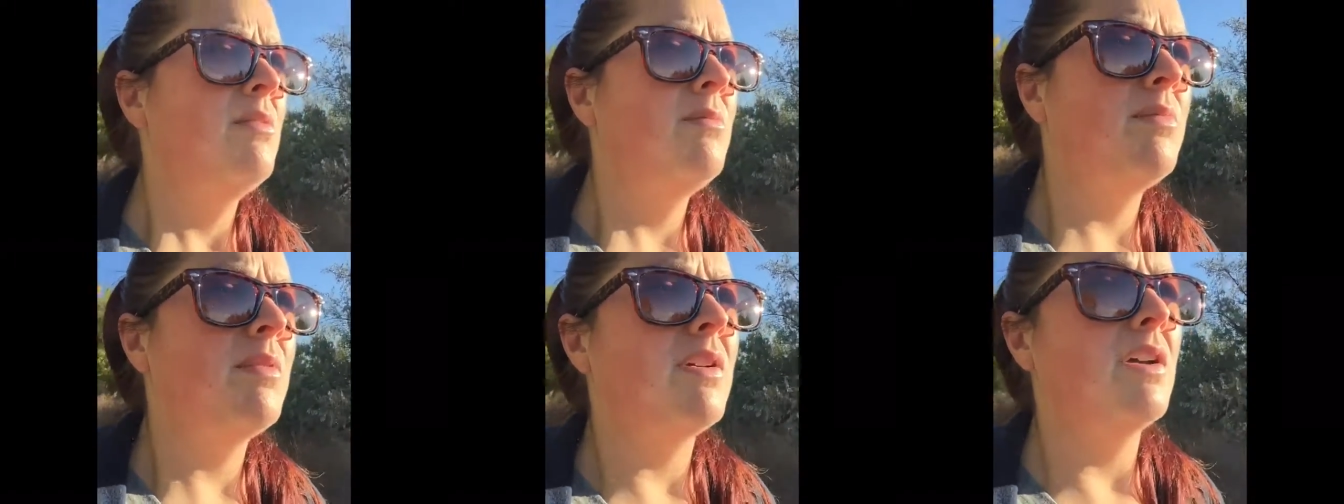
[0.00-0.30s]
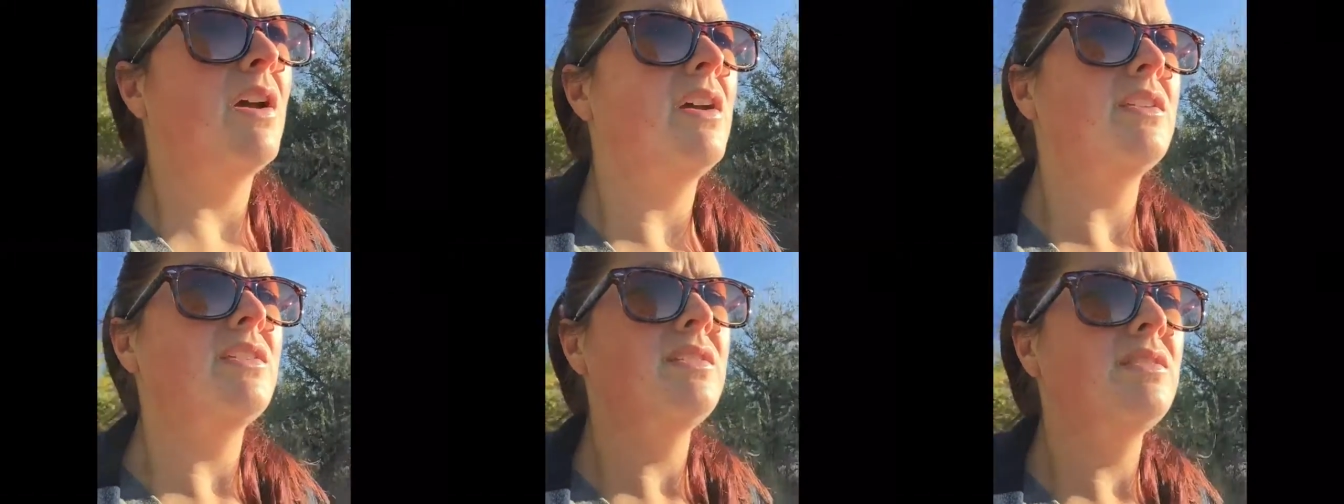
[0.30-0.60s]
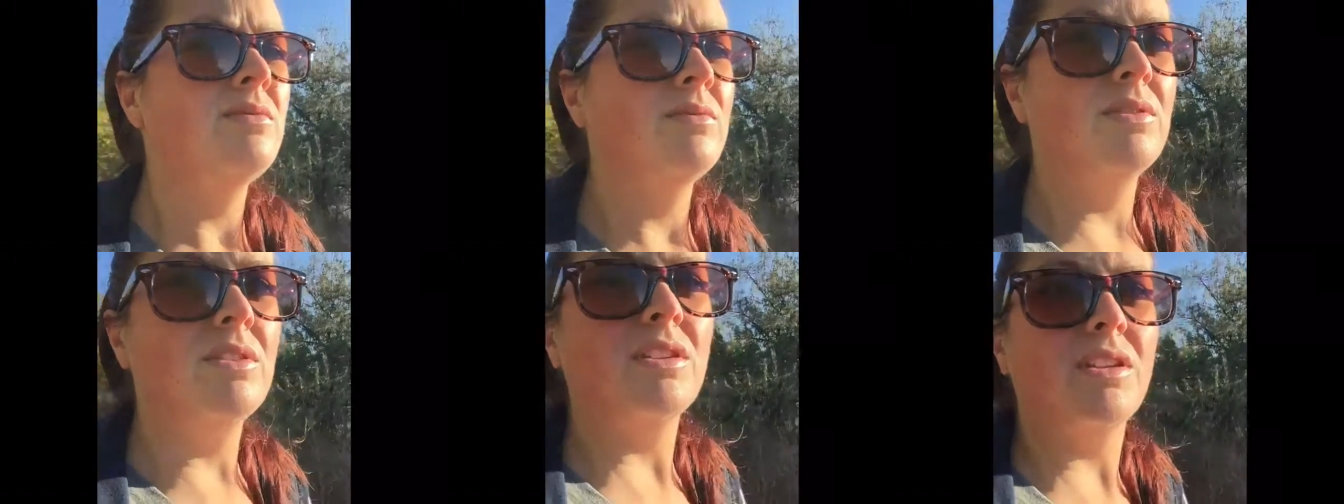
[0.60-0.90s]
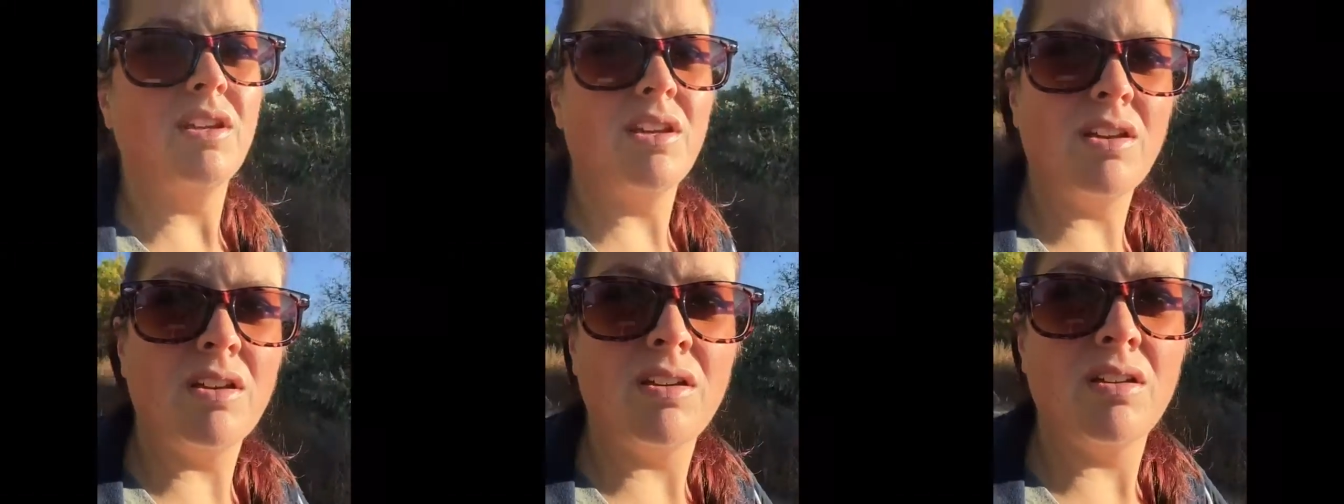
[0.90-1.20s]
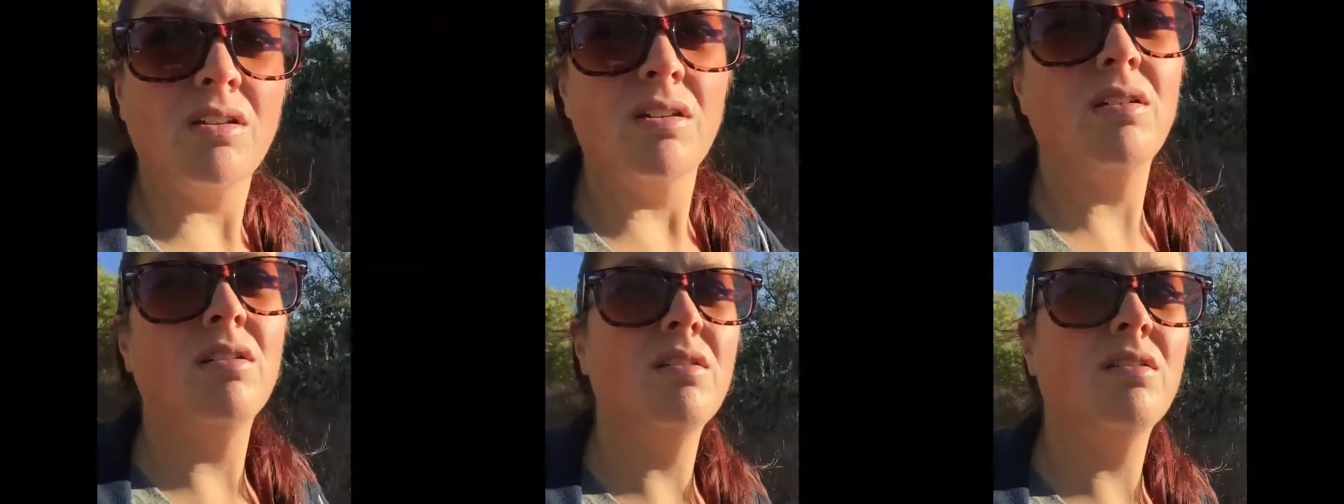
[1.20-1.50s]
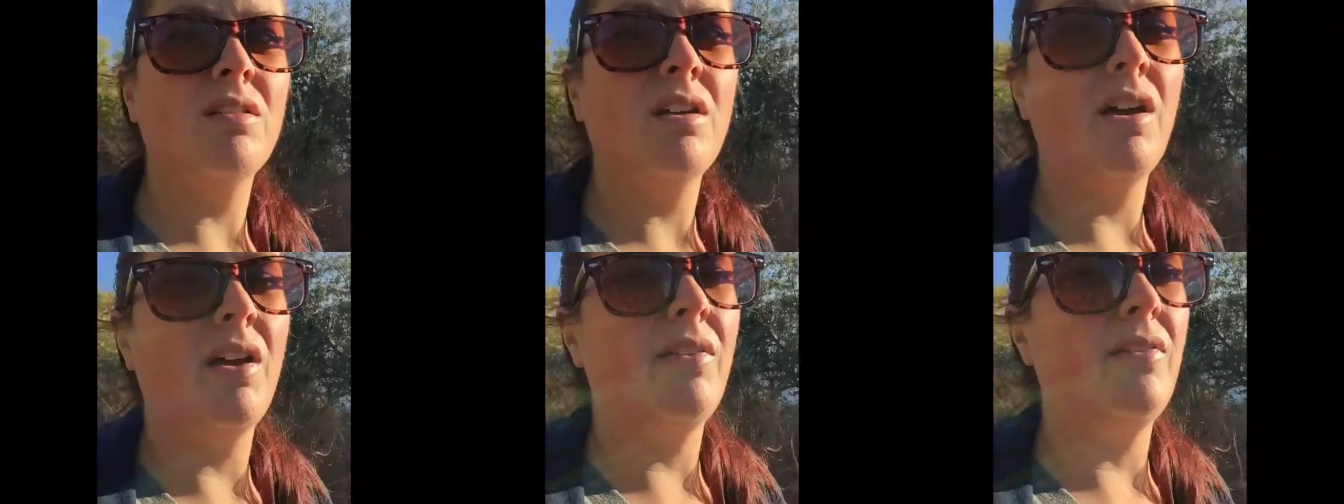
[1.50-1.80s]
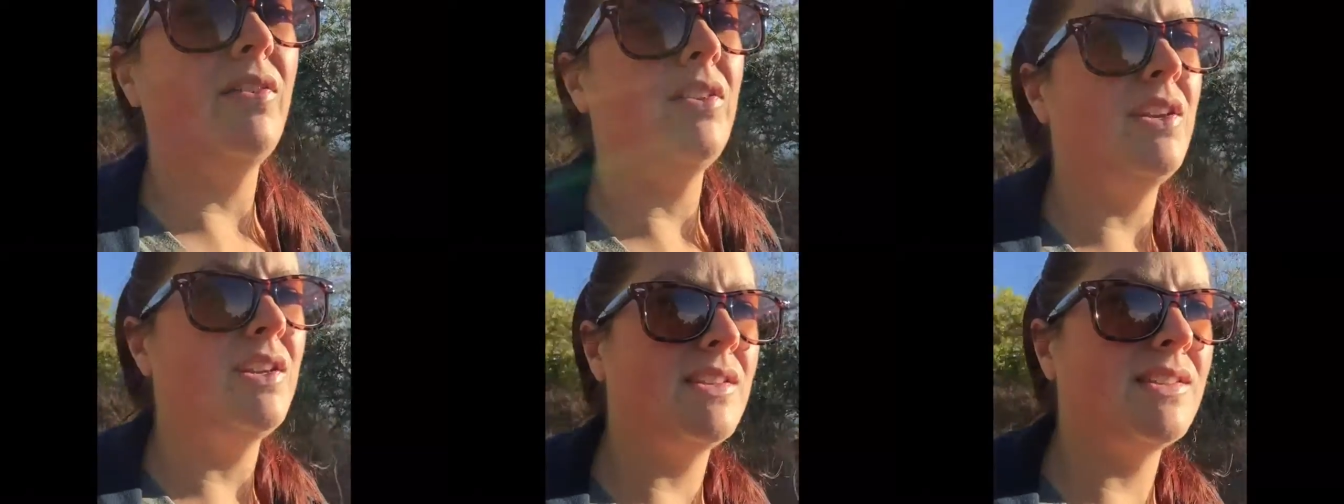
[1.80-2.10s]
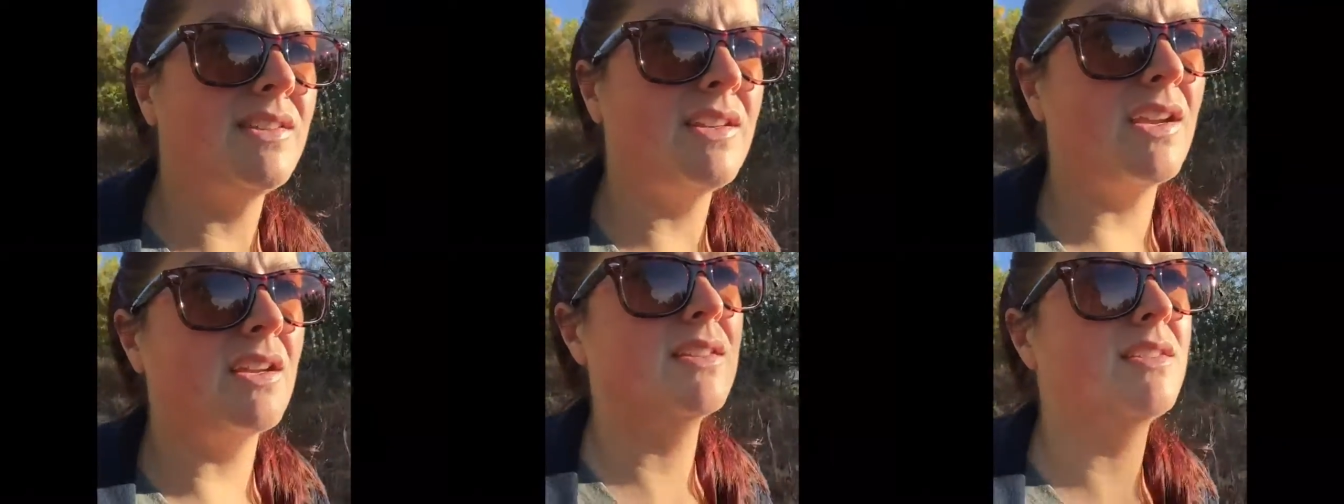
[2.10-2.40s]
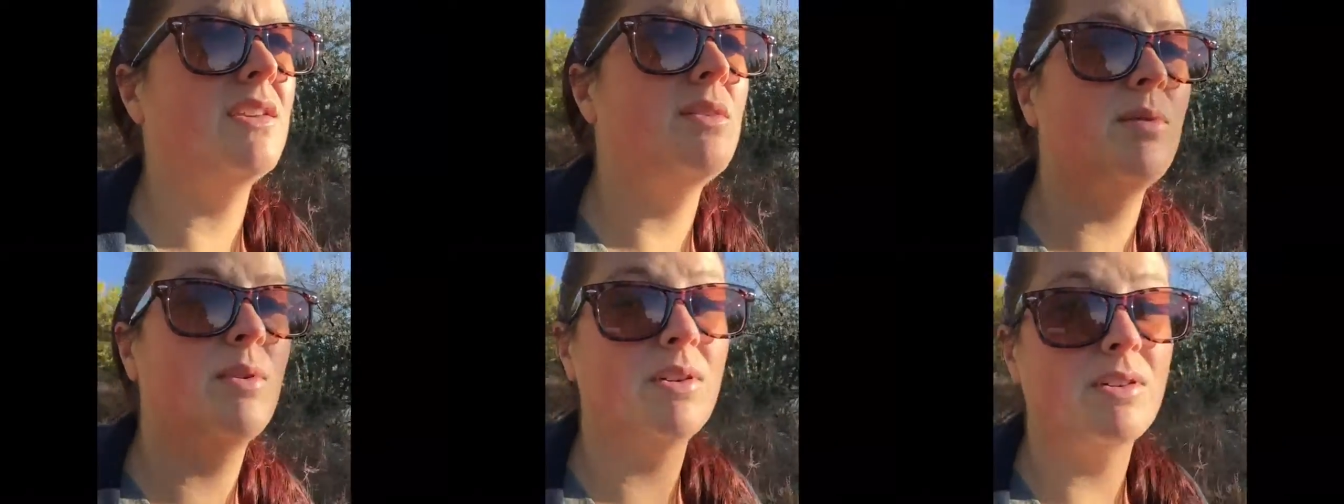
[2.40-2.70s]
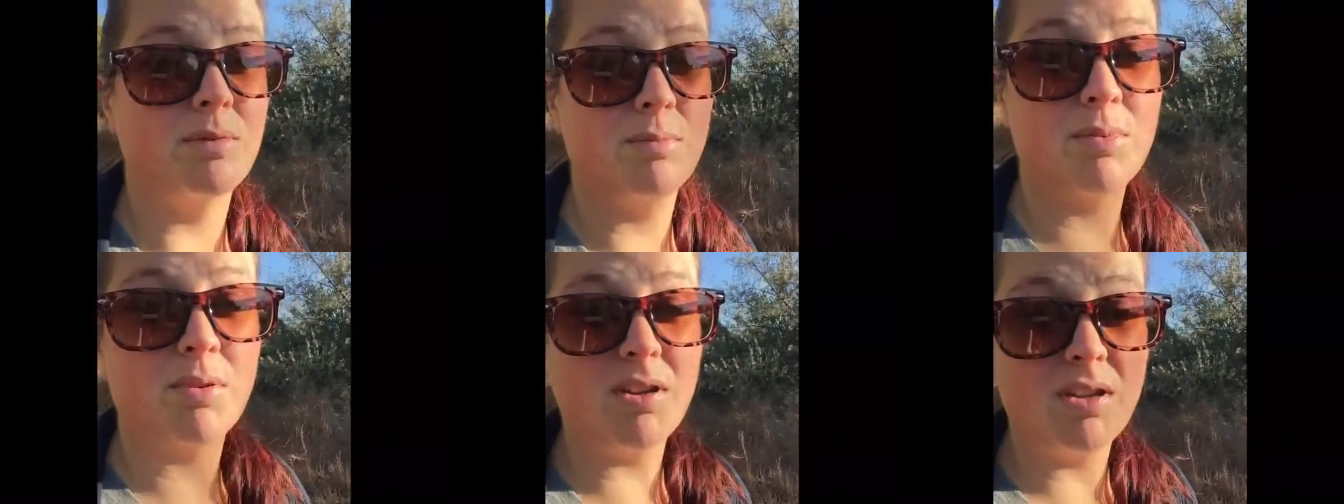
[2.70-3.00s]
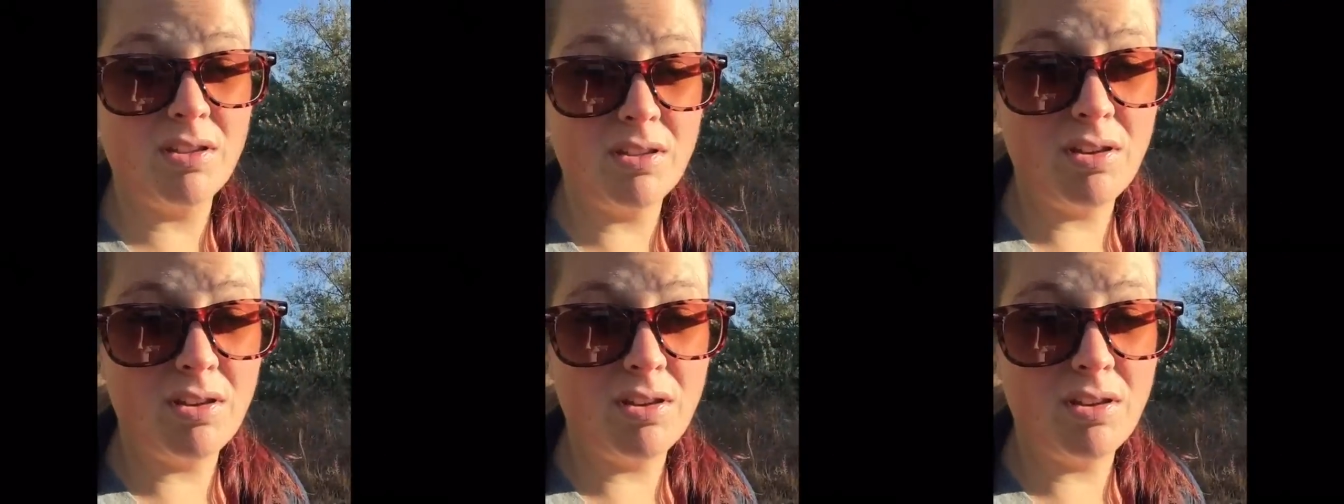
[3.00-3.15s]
but I didn't really have any snacks I wanted to bring in